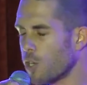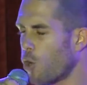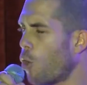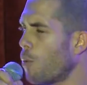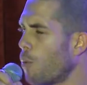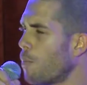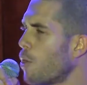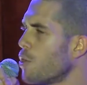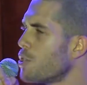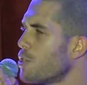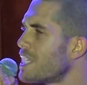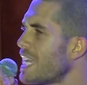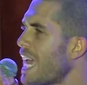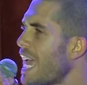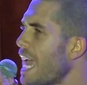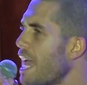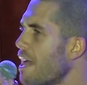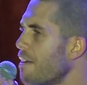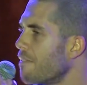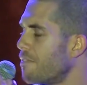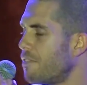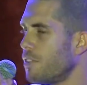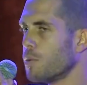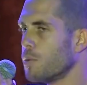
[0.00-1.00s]
Almost
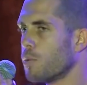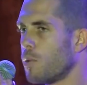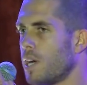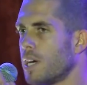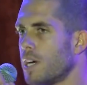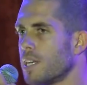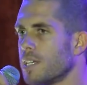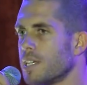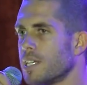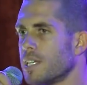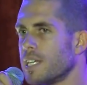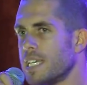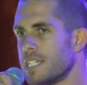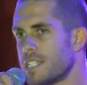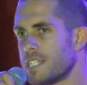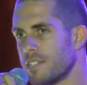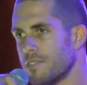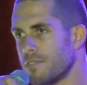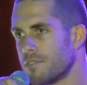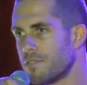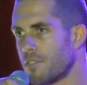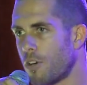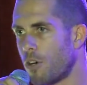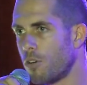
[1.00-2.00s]
everyone is
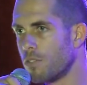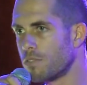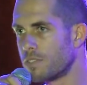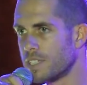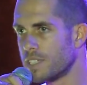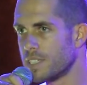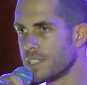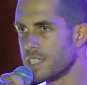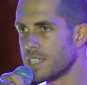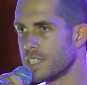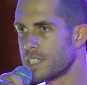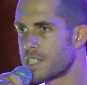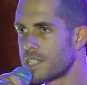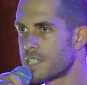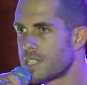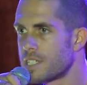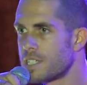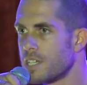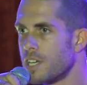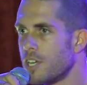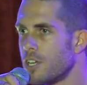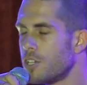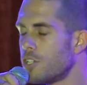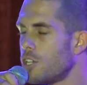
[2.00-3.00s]
involved in this,